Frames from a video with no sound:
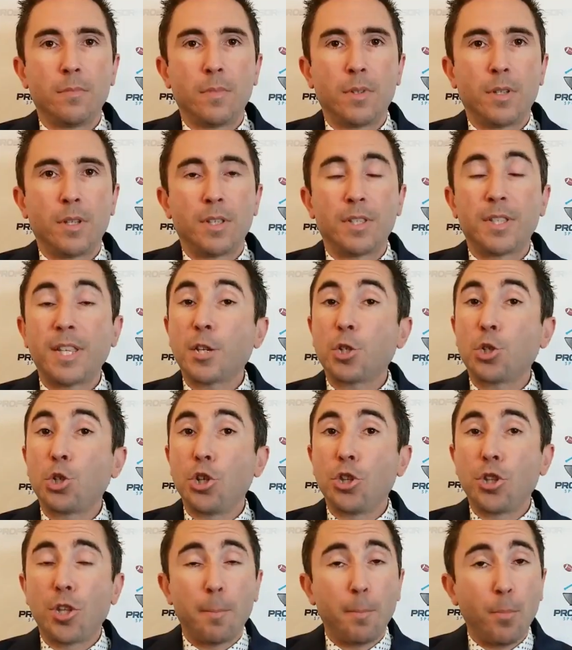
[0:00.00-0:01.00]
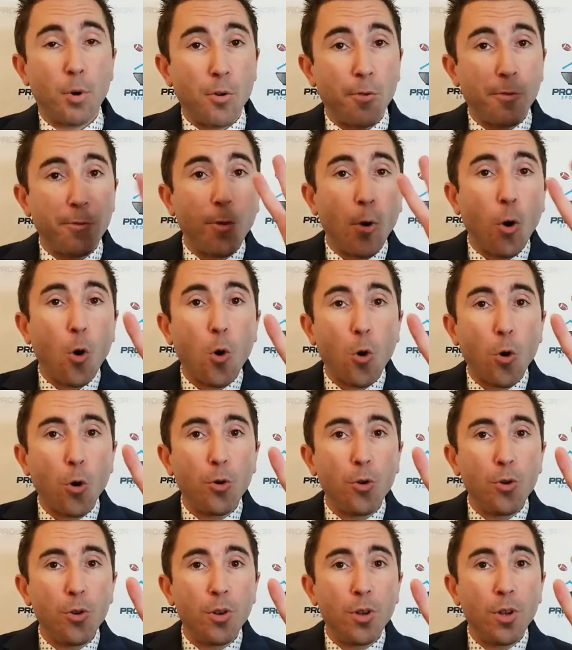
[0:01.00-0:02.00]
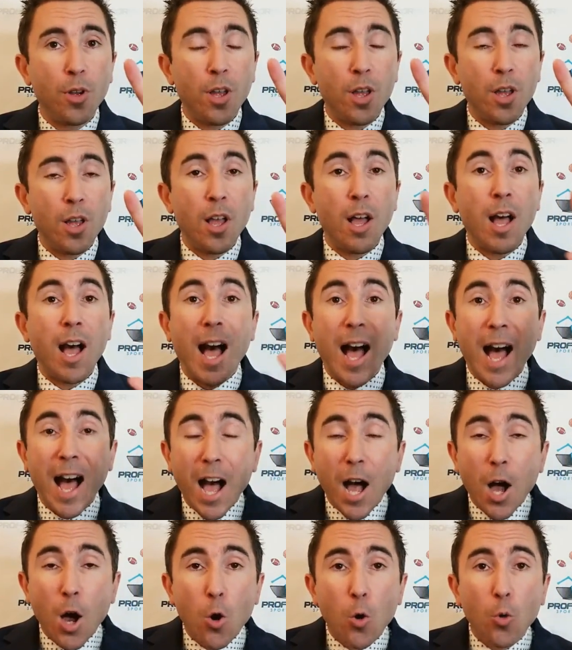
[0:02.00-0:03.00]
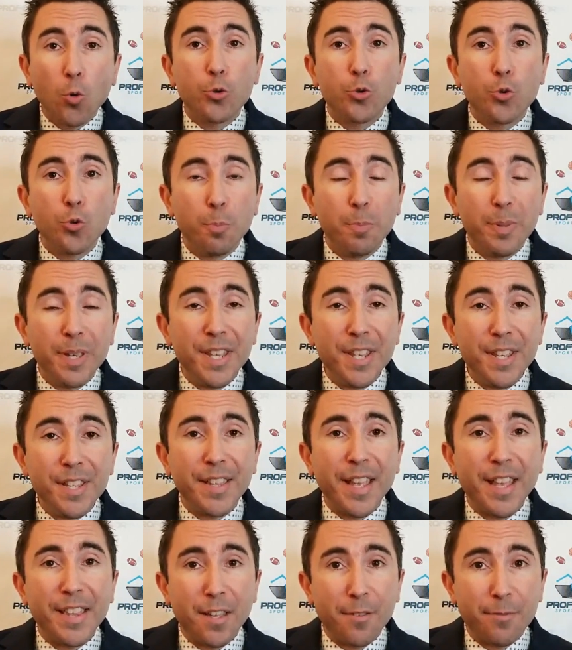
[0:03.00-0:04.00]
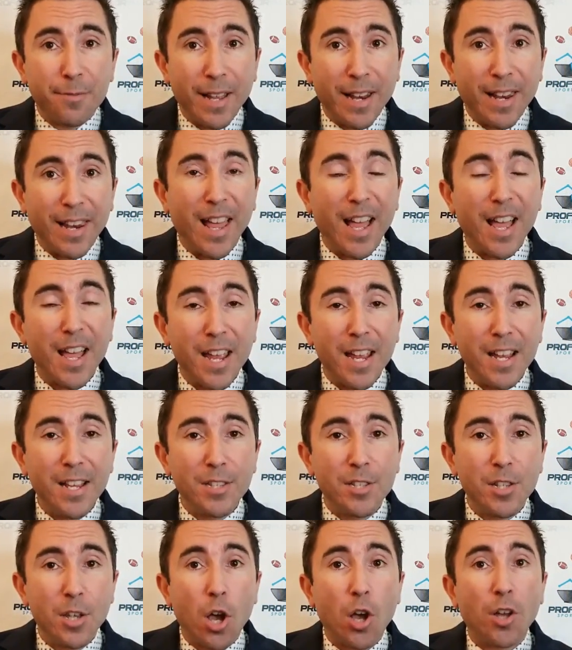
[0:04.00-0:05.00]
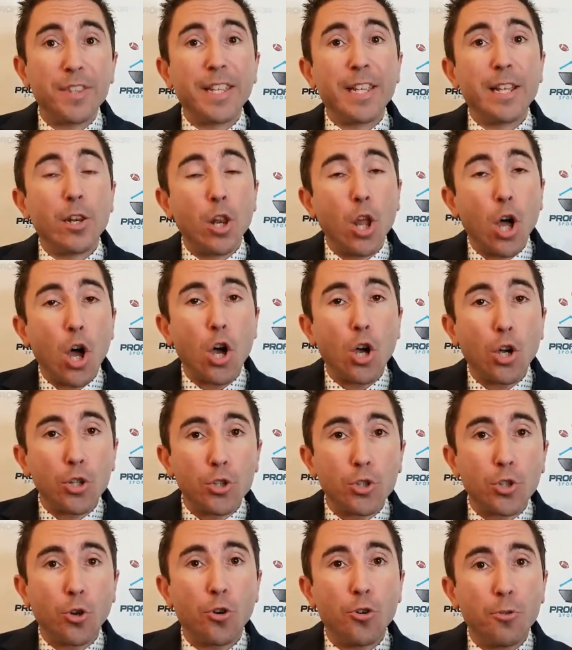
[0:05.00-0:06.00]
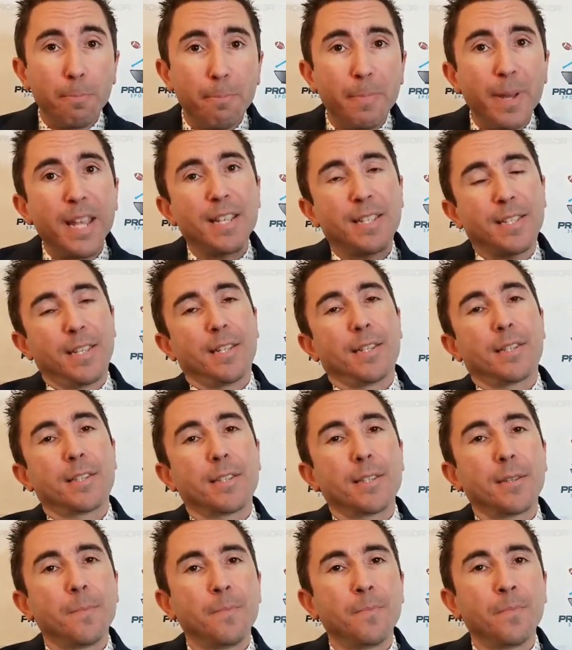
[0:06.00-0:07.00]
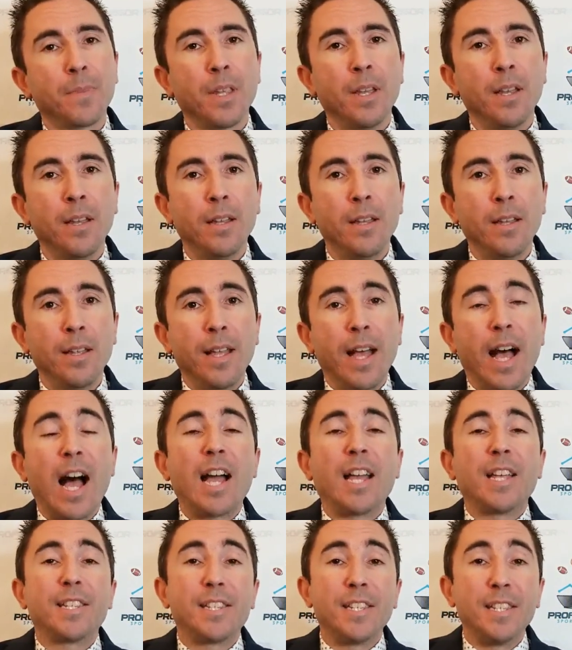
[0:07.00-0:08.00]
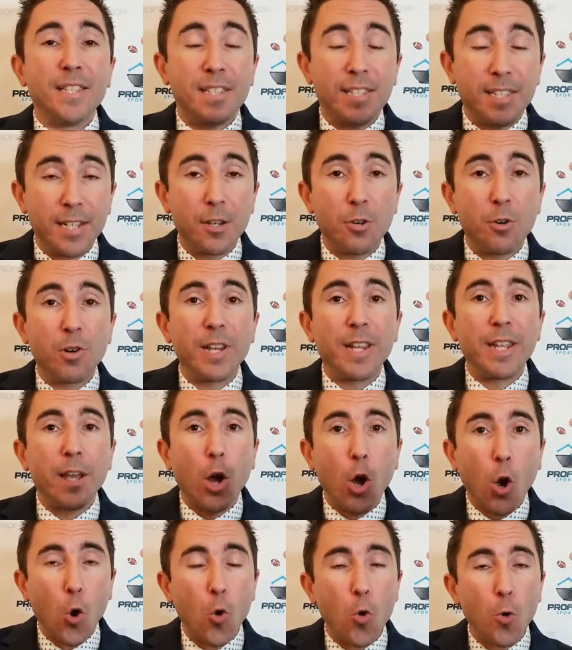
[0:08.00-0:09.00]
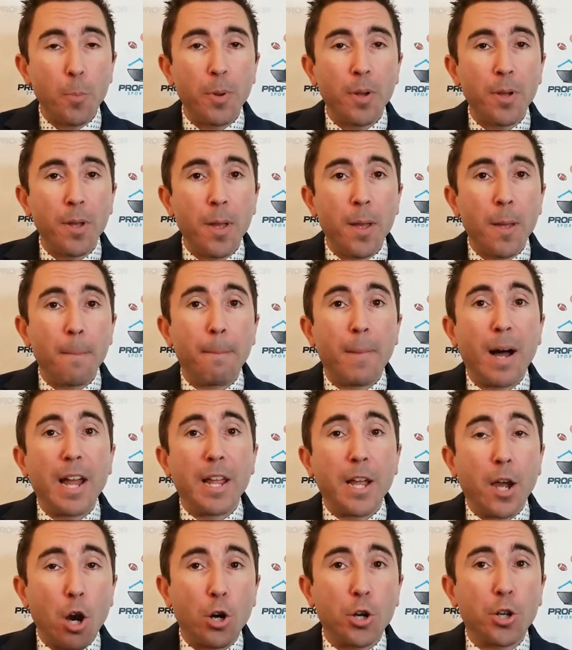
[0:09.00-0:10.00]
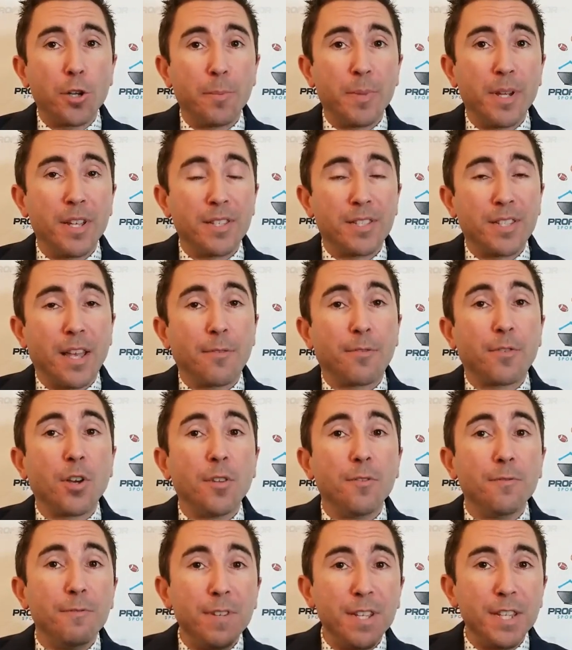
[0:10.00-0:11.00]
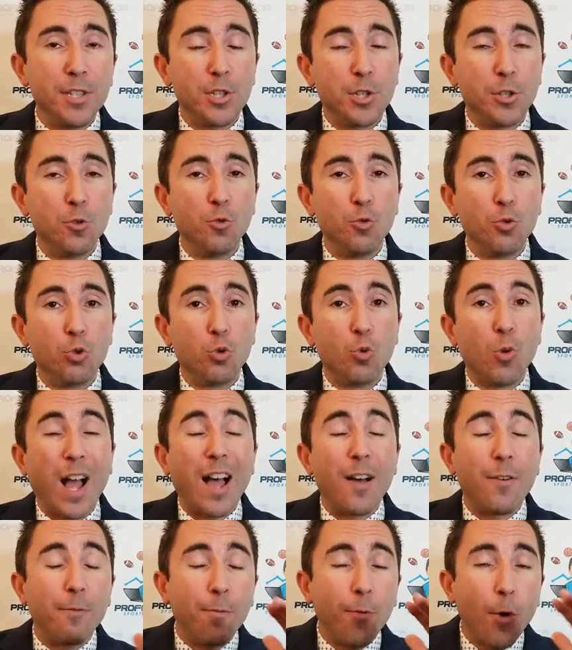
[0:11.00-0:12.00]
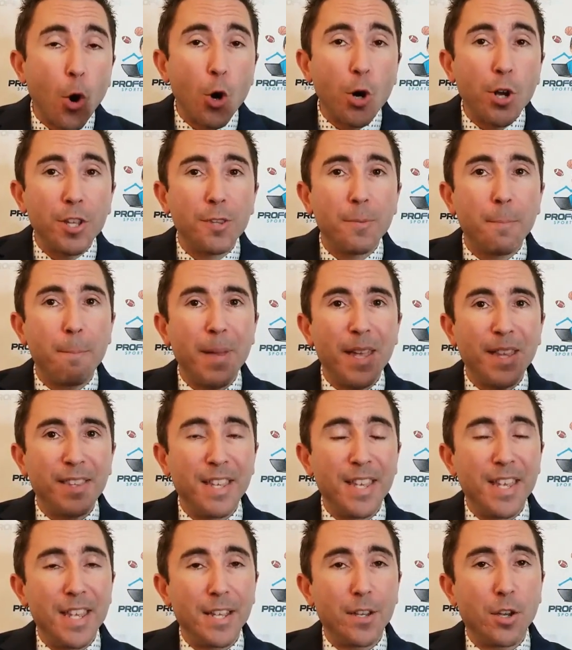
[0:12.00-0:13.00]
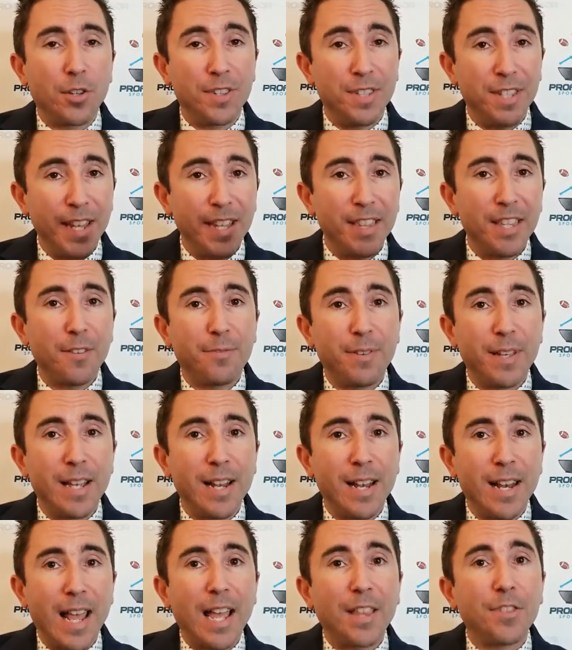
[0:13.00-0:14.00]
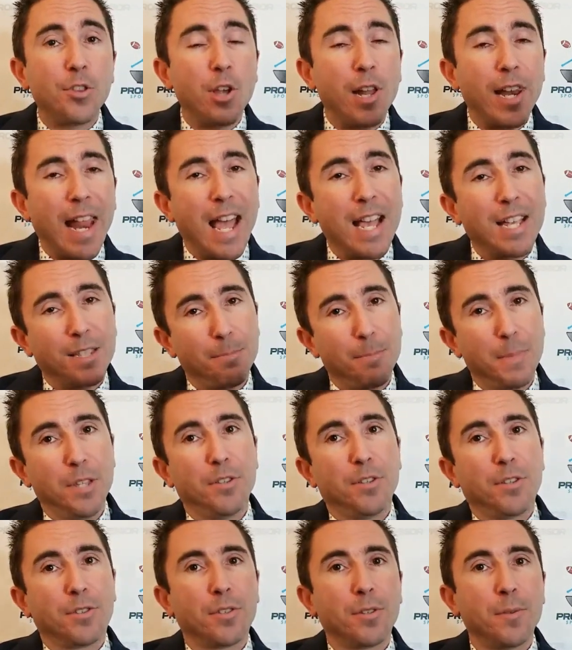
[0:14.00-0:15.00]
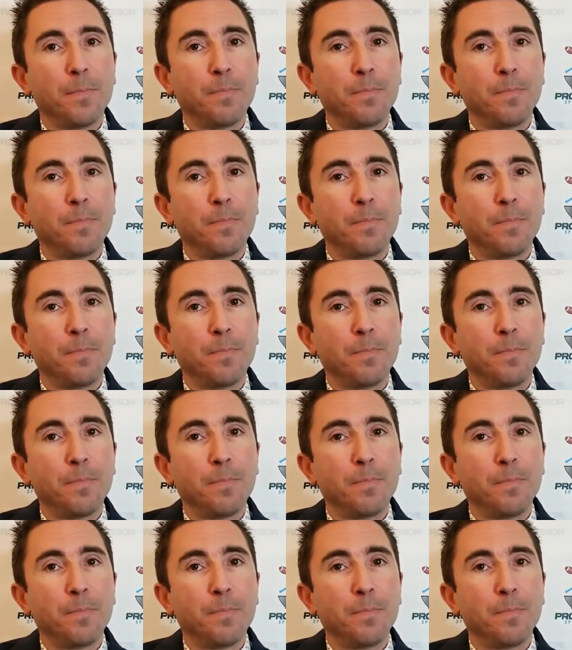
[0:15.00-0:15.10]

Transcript: Section number four, how to beat NFL lines on a long-term basis. I sincerely hope my arguments have convinced you to avoid betting on the NFL at the last minute.